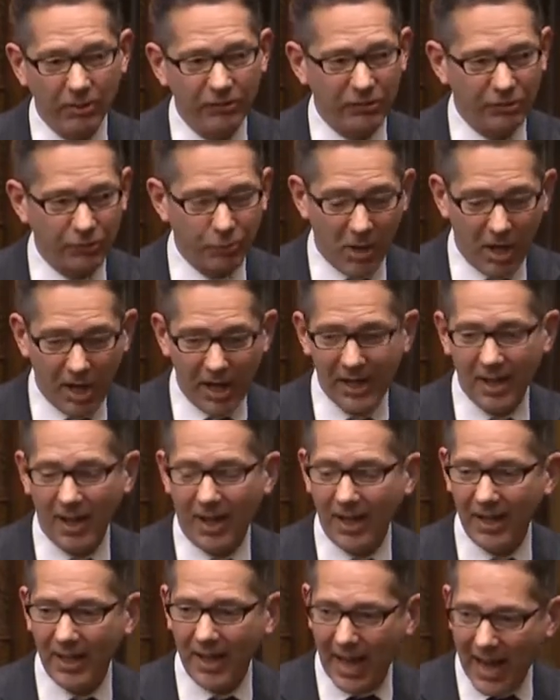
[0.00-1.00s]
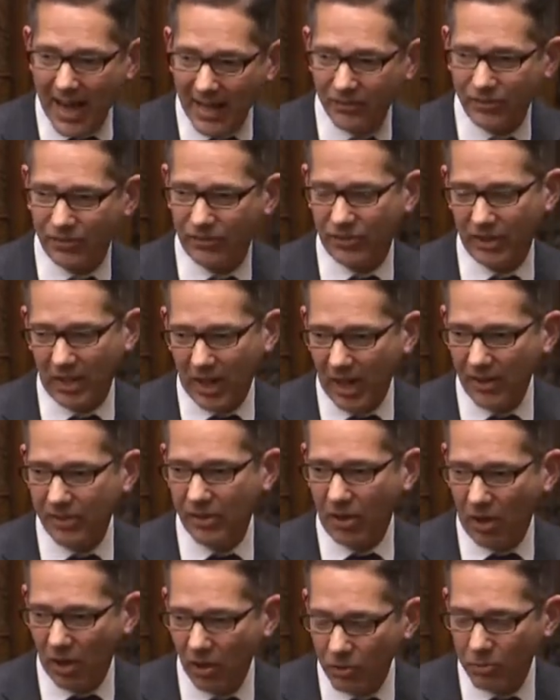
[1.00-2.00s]
which is why I add to
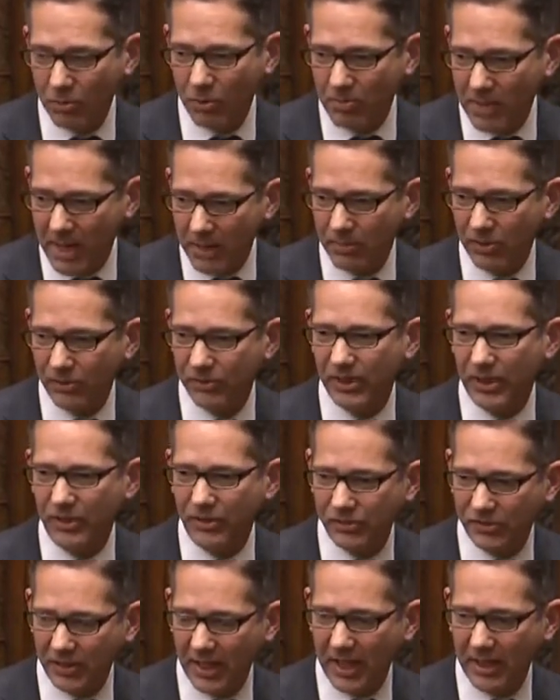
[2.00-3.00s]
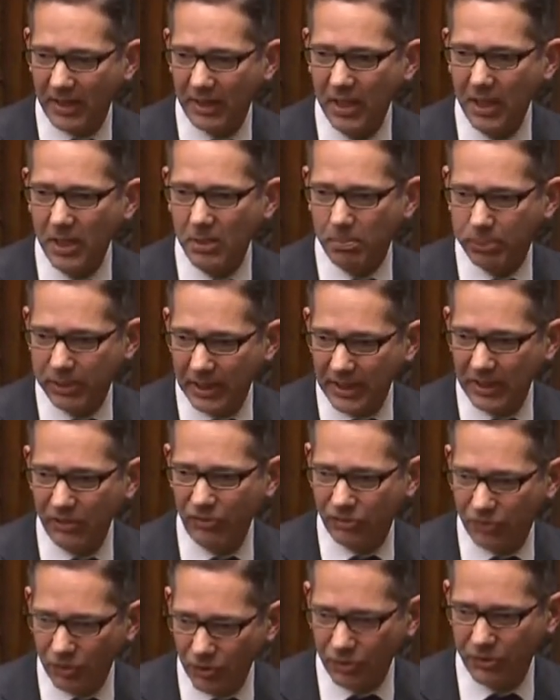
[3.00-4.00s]
other honourable members in saying,
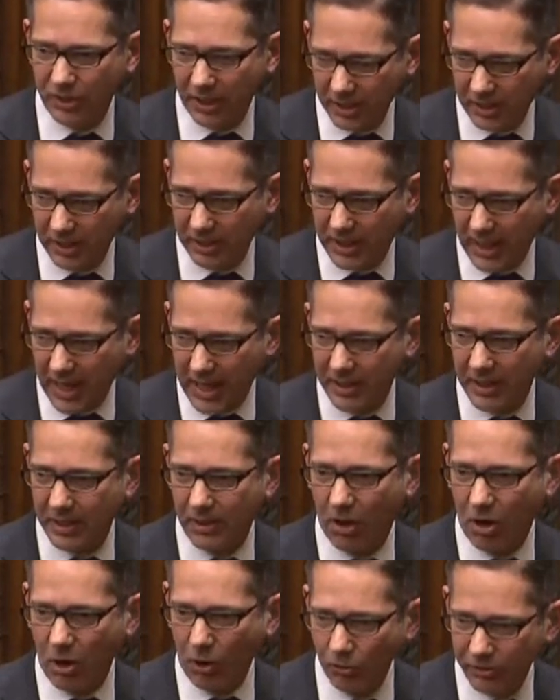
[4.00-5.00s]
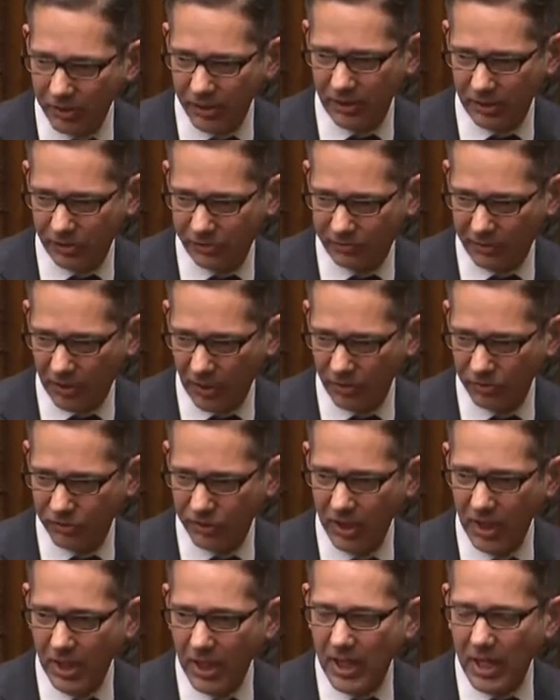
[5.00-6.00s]
please do think again in holding this
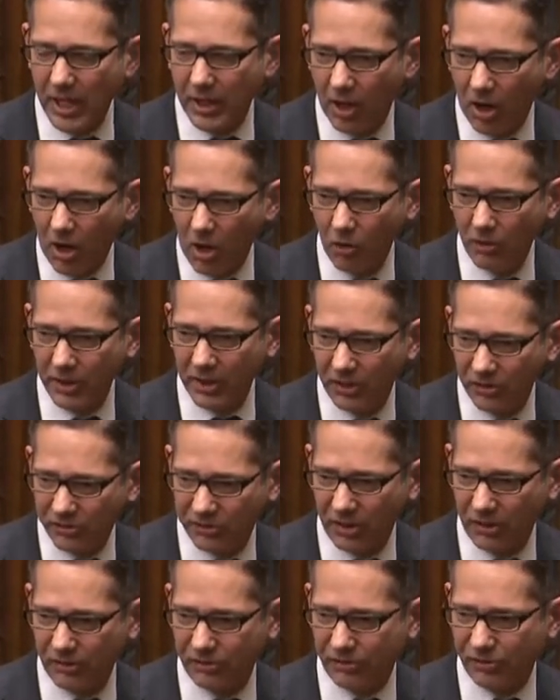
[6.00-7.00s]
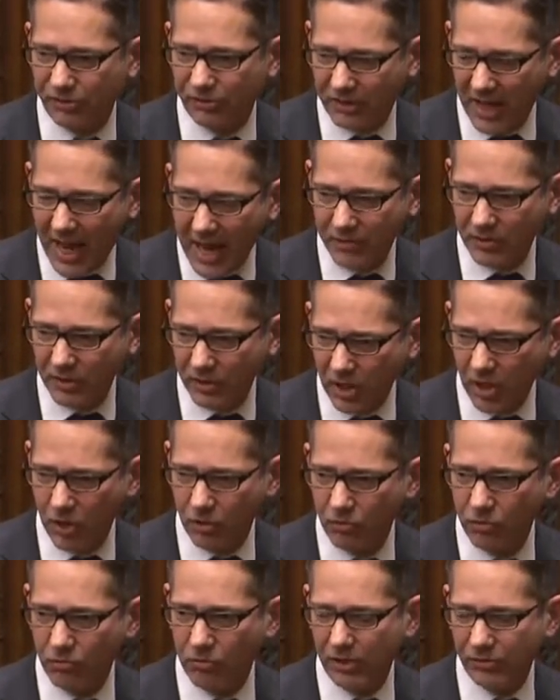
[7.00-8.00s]
vote, in holding a series of
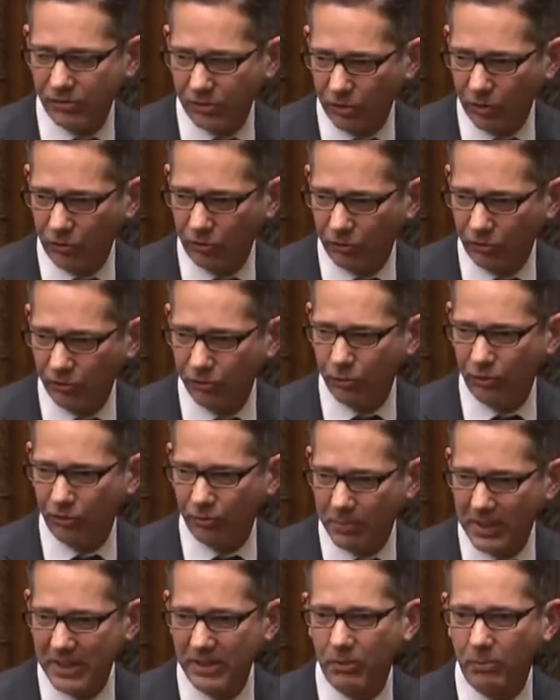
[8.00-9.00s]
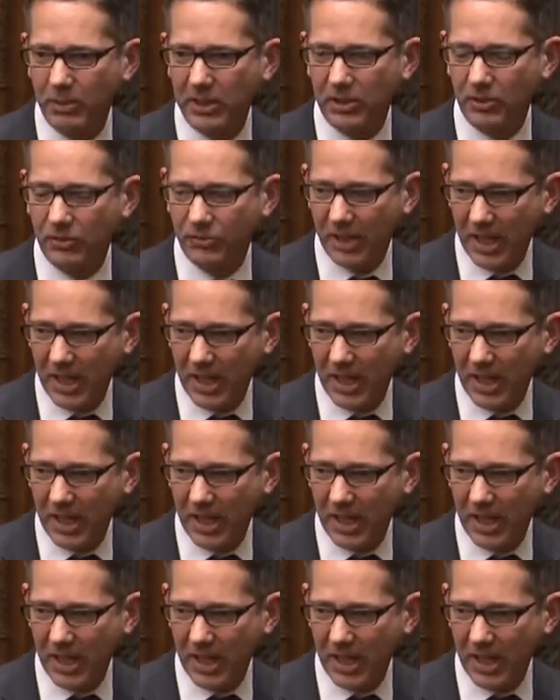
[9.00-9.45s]
standalone resolutions, which mean that we can